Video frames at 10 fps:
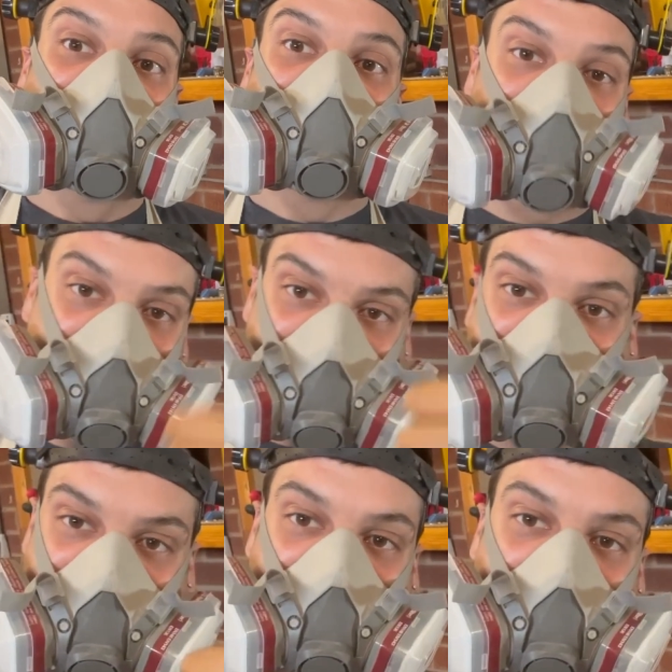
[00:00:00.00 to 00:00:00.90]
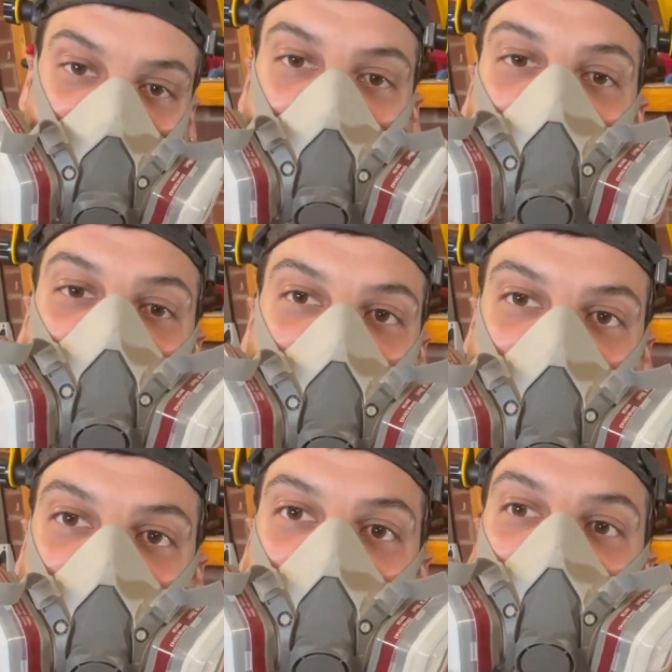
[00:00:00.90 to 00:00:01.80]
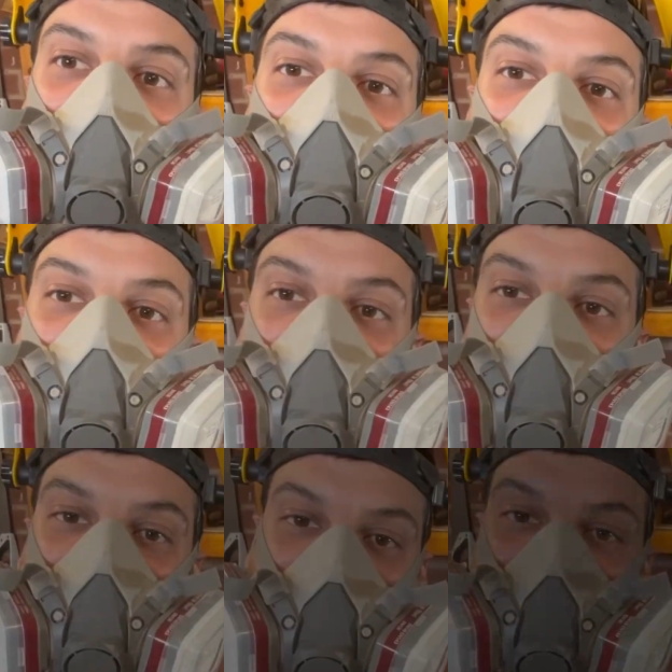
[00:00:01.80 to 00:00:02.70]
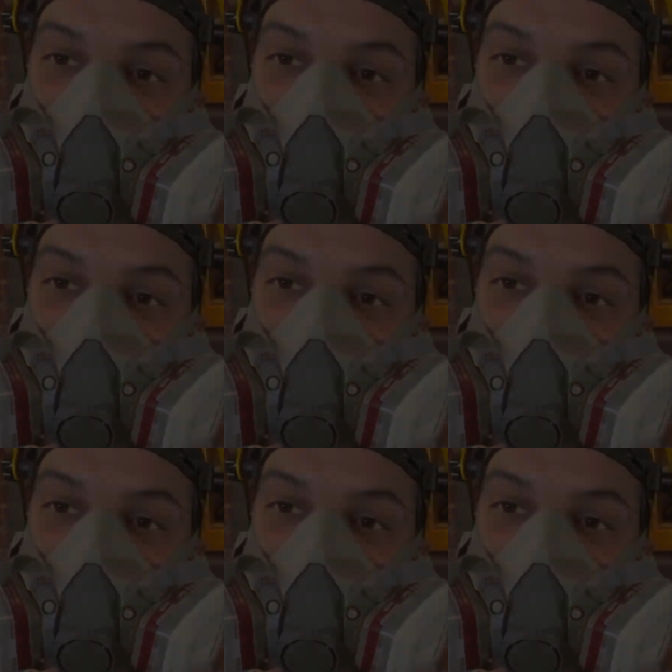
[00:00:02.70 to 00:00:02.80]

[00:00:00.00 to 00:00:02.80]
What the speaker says: But we're good to go. Let's get started.